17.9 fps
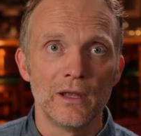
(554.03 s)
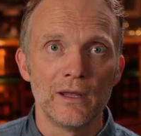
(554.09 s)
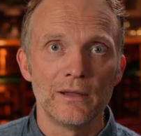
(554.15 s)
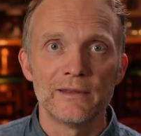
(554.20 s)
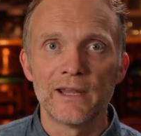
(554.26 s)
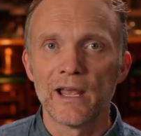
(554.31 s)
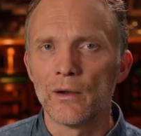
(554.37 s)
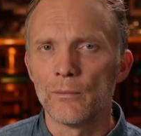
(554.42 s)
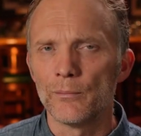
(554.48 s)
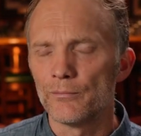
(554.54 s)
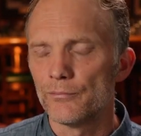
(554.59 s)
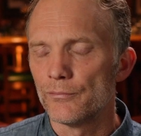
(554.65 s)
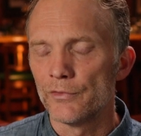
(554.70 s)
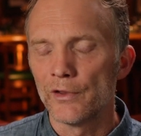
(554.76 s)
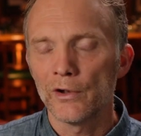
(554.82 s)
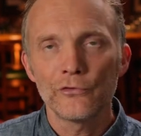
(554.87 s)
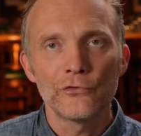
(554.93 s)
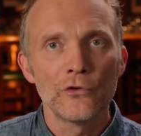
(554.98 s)
Now,
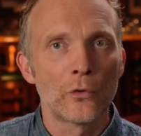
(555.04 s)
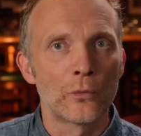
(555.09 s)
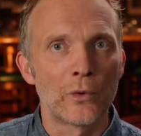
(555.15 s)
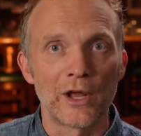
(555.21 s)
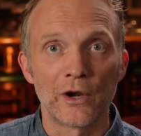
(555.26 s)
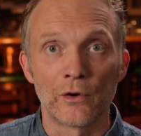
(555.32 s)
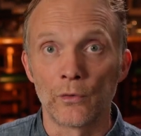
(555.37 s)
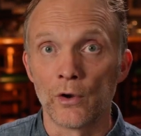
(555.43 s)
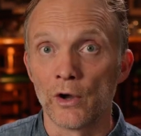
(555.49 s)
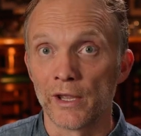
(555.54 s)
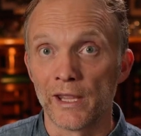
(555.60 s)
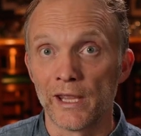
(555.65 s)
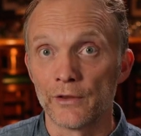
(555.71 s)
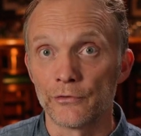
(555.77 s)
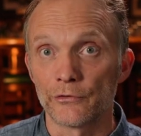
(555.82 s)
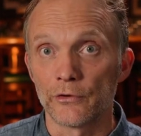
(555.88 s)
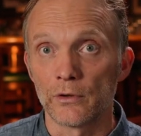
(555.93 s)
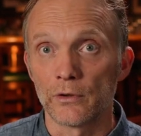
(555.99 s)
there's no right or wrong
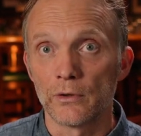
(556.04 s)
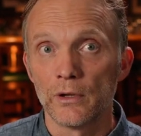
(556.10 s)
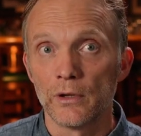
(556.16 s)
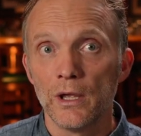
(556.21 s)
answer.